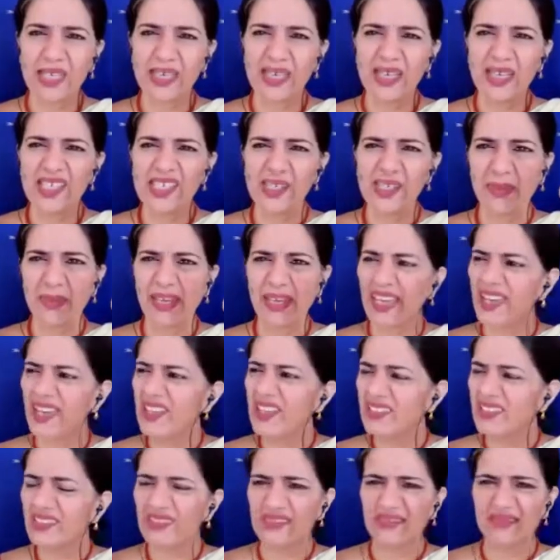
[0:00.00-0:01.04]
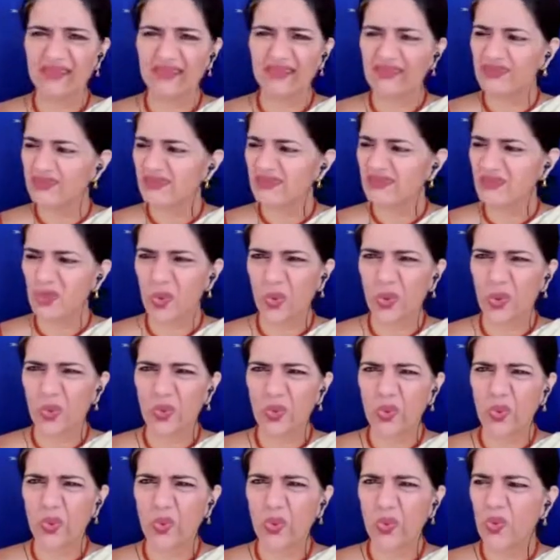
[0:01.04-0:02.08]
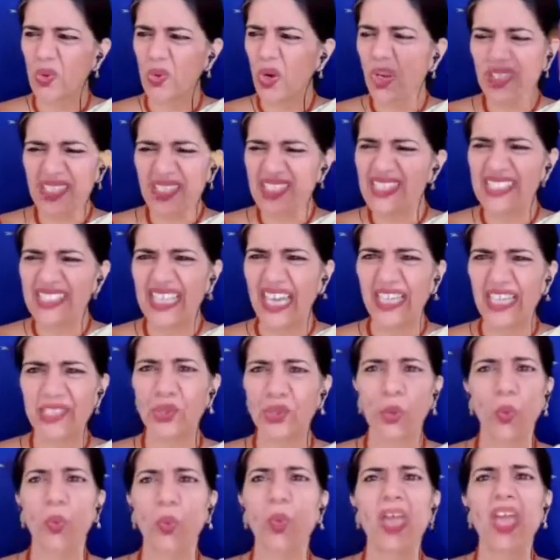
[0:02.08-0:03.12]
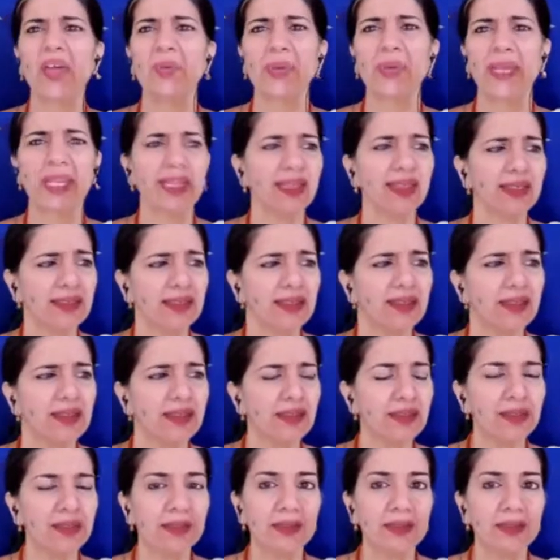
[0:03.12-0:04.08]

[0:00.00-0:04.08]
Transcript: "Elizabeth, what is that you're wearing?"